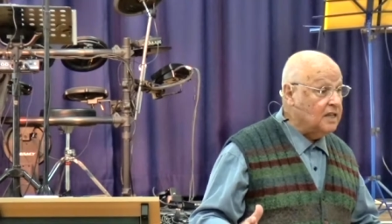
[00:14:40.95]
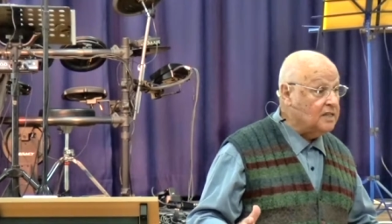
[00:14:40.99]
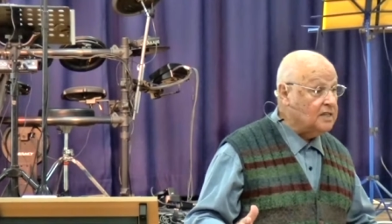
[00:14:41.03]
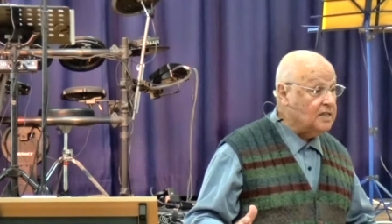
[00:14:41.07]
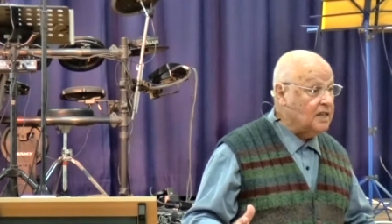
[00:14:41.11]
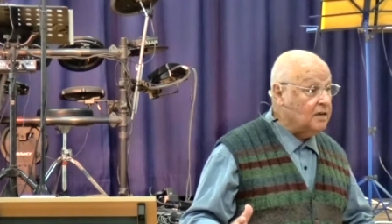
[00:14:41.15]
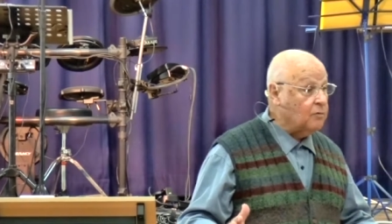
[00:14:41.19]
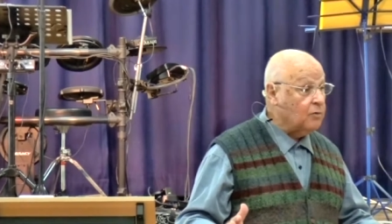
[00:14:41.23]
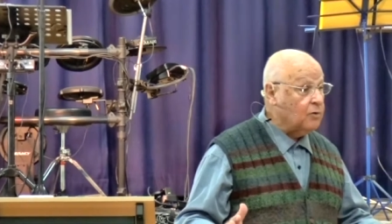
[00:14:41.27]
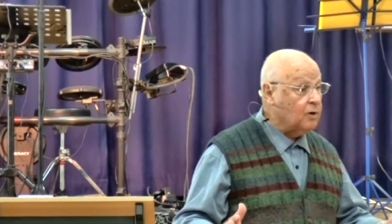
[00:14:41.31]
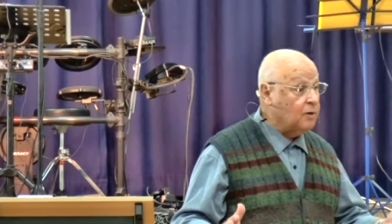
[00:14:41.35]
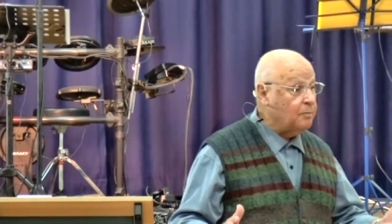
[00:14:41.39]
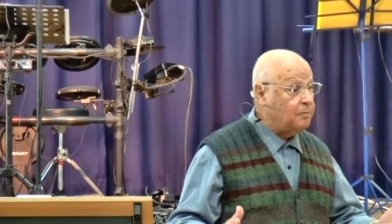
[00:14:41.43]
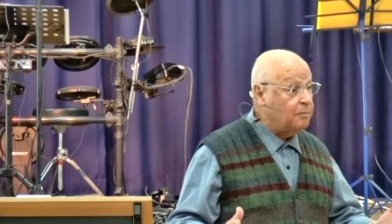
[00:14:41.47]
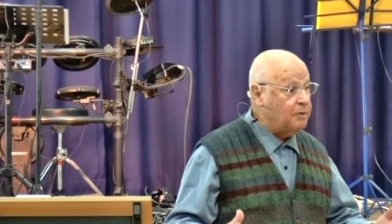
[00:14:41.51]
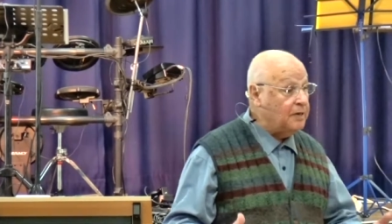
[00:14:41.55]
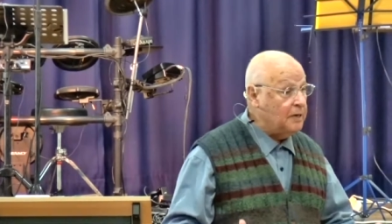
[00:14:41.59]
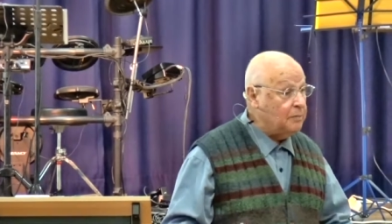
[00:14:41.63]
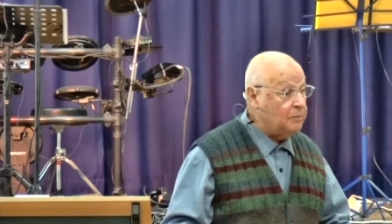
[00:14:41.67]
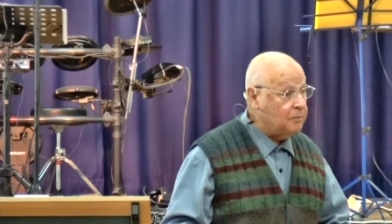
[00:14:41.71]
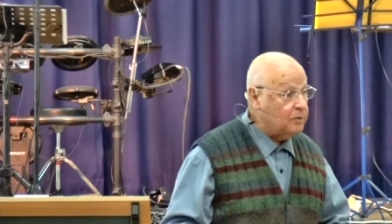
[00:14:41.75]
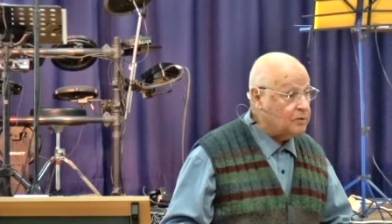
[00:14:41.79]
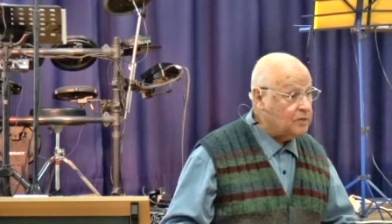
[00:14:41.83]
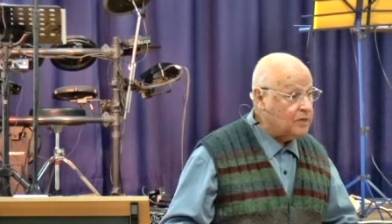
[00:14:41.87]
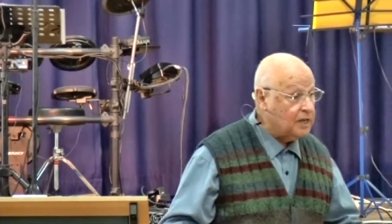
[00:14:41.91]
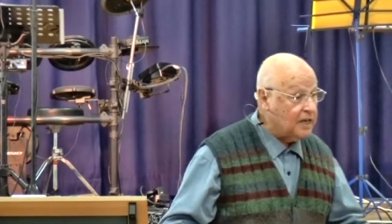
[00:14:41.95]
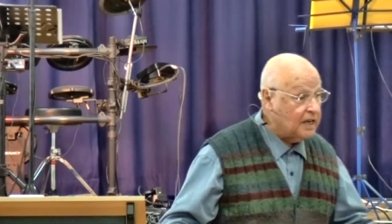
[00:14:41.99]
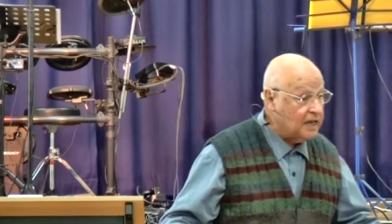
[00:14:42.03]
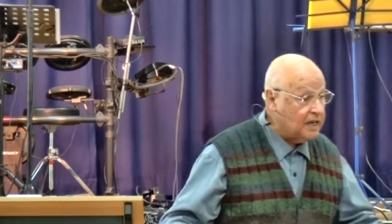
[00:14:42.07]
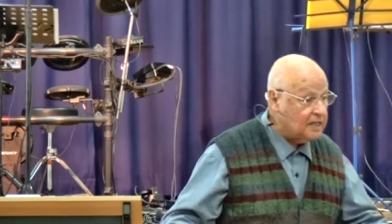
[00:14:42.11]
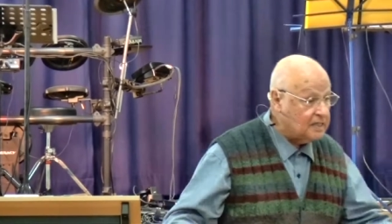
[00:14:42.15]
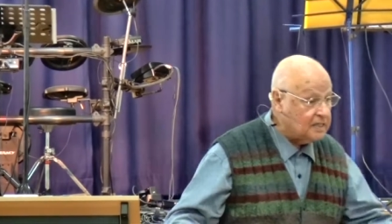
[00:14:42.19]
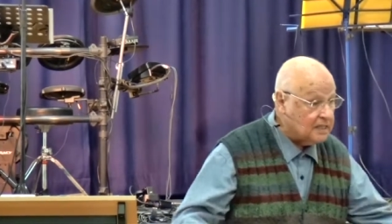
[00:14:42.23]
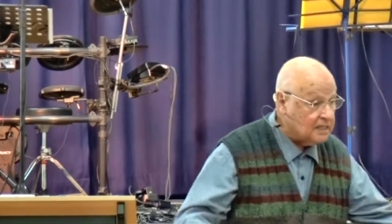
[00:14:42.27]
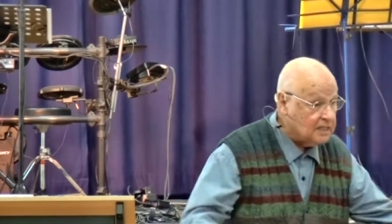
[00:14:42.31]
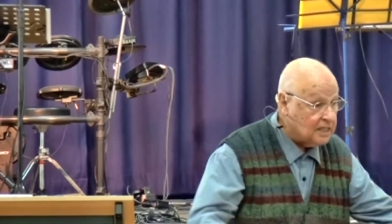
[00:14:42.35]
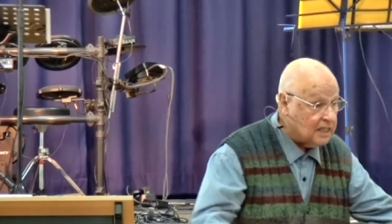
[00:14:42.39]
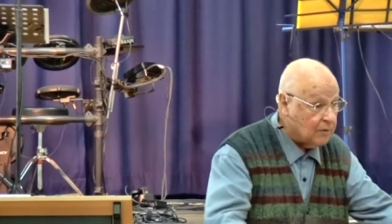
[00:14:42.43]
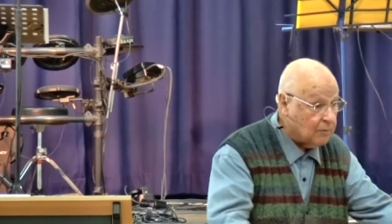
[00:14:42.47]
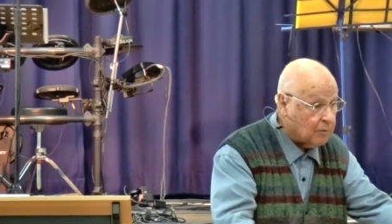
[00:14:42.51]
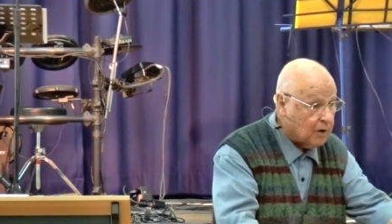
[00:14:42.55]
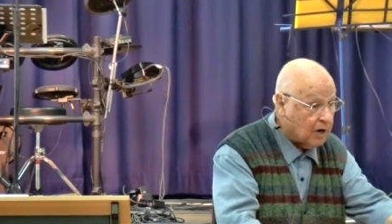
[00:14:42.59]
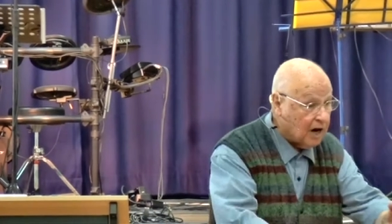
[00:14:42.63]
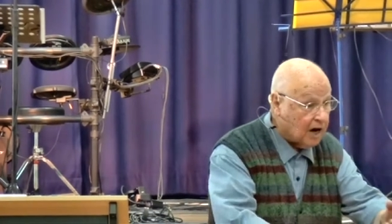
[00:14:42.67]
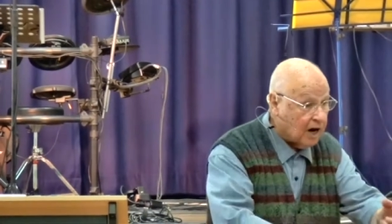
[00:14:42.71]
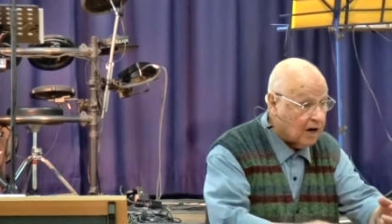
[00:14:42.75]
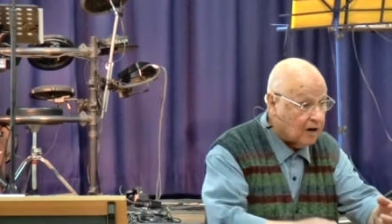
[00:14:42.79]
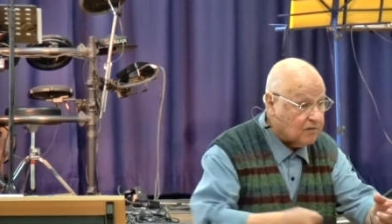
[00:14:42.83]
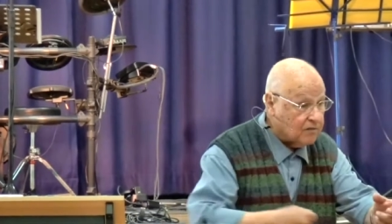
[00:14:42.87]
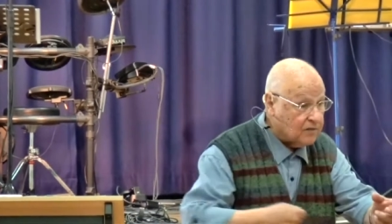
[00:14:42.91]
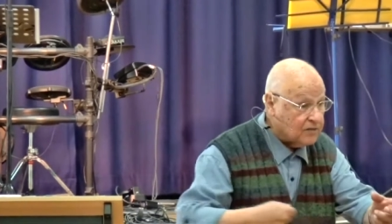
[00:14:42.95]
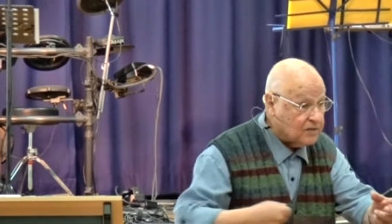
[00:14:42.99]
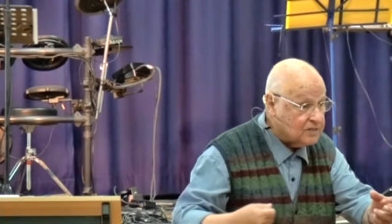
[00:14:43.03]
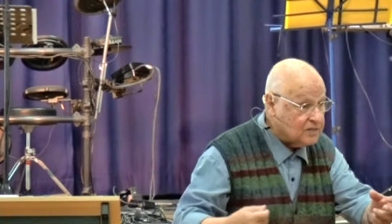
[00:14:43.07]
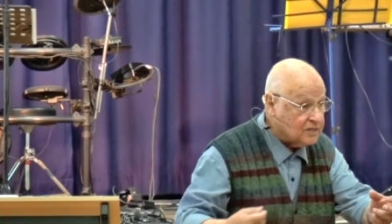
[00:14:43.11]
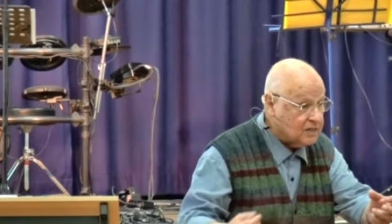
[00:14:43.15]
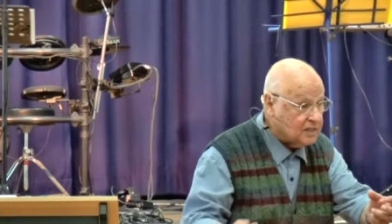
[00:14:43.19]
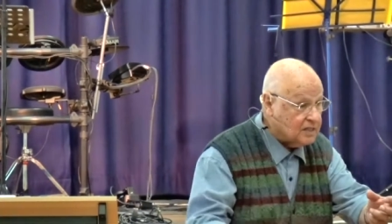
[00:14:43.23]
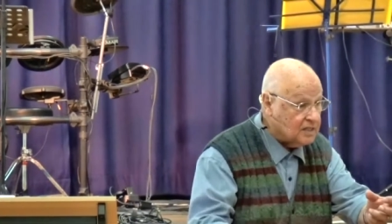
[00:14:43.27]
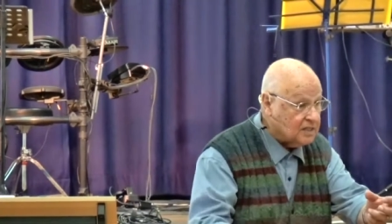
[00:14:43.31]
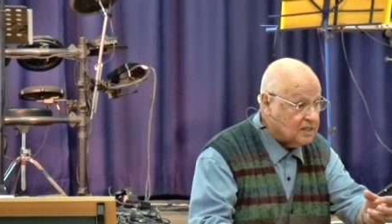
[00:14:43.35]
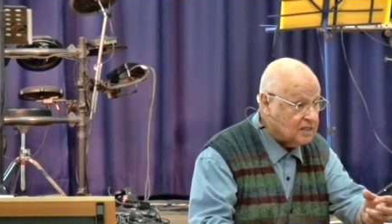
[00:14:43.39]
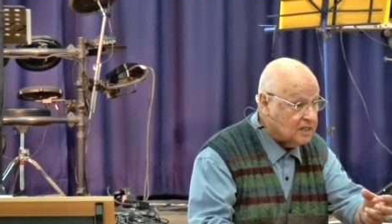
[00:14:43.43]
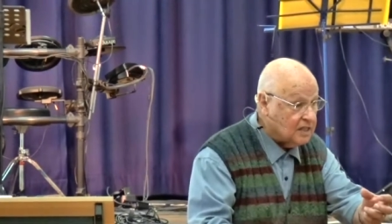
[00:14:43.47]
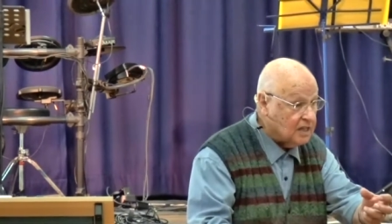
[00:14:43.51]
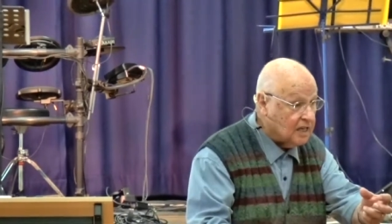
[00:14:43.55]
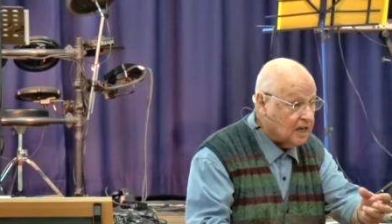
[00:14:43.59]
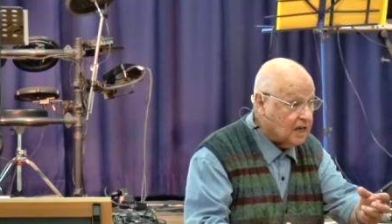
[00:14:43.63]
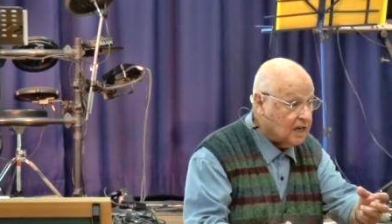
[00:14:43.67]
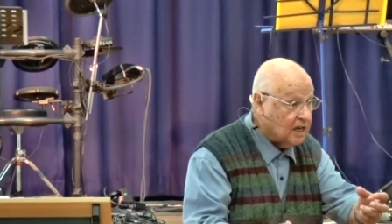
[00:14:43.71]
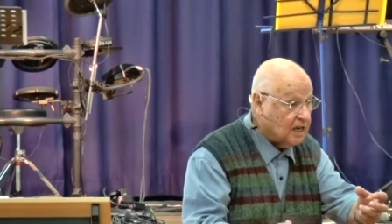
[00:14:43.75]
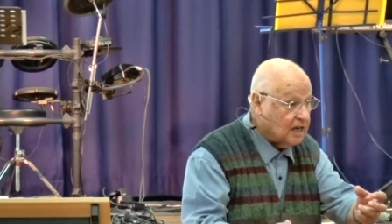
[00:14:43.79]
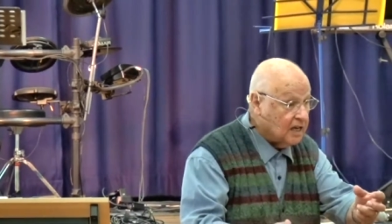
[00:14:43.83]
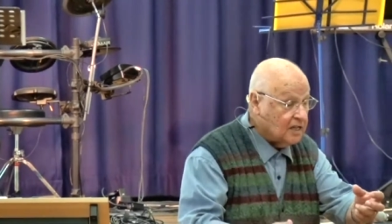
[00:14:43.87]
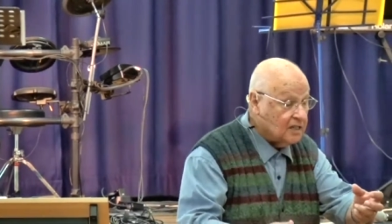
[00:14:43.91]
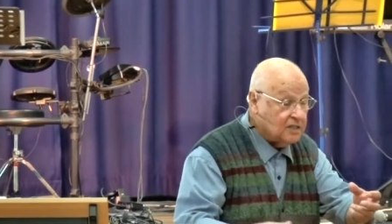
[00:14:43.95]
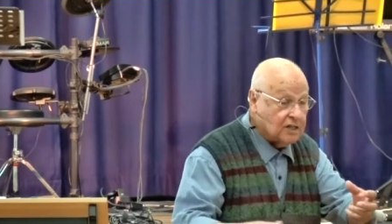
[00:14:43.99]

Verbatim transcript: and there were people there that they were harvesting the, uh,